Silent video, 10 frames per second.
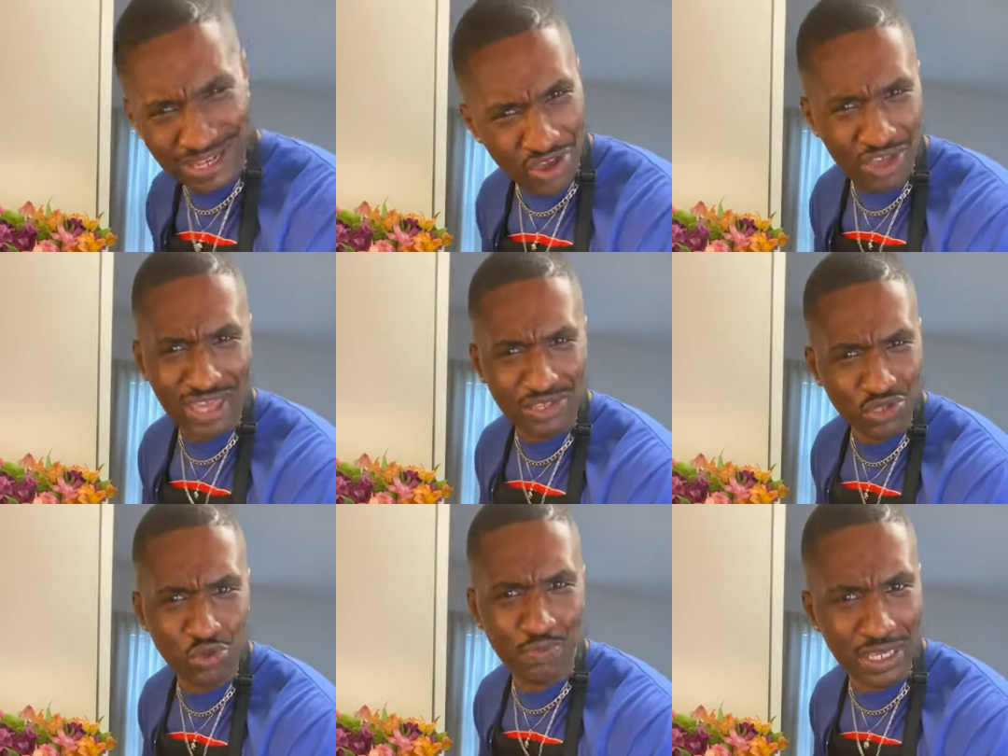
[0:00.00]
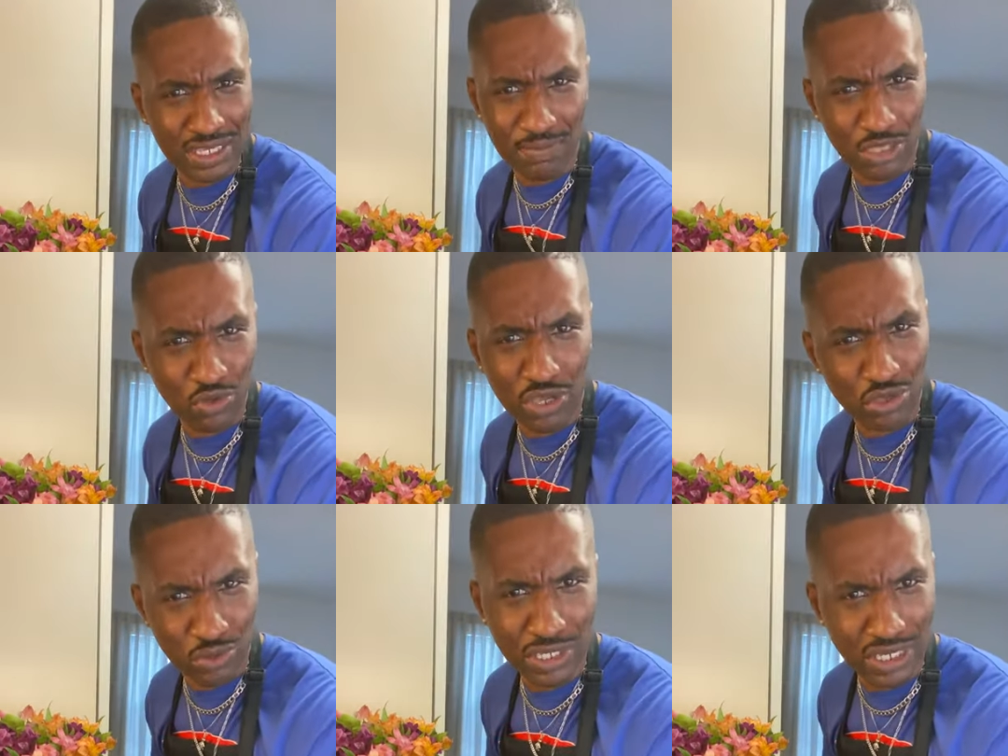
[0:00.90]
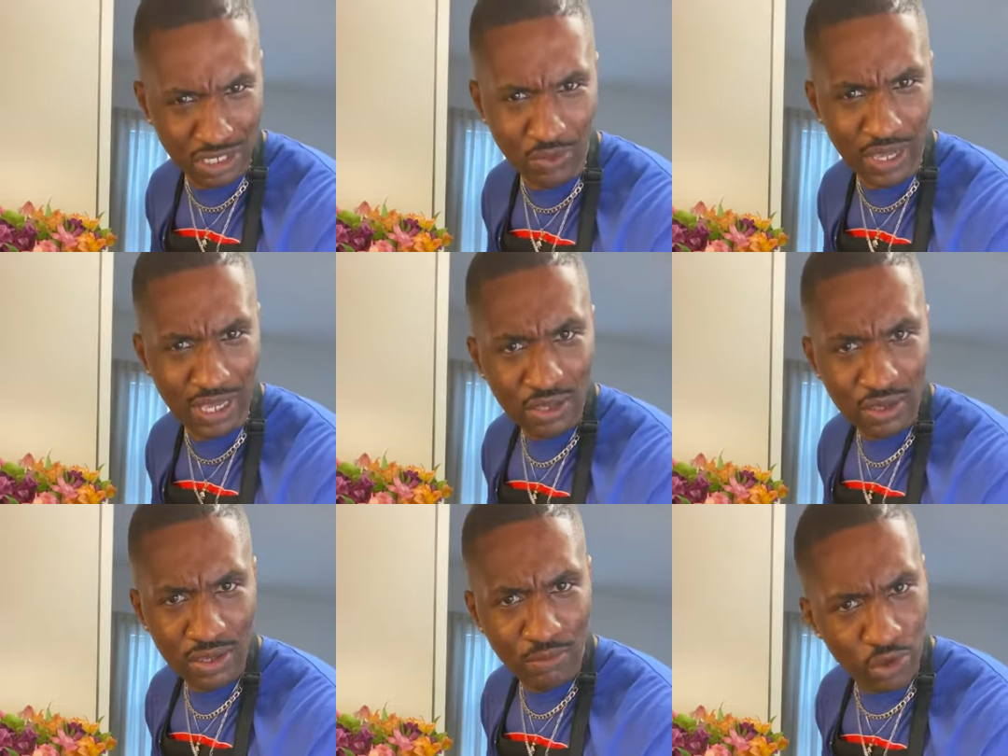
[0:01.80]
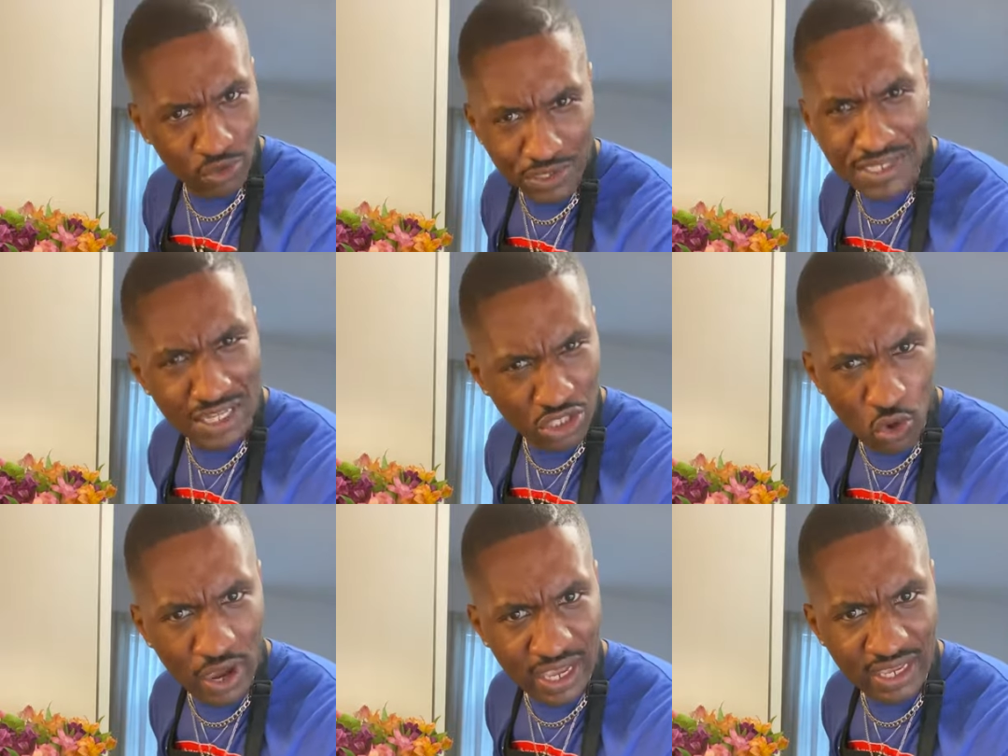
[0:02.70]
of y'all kids too big to be trick-or-treating anyway. Boy, you in the 10th grade.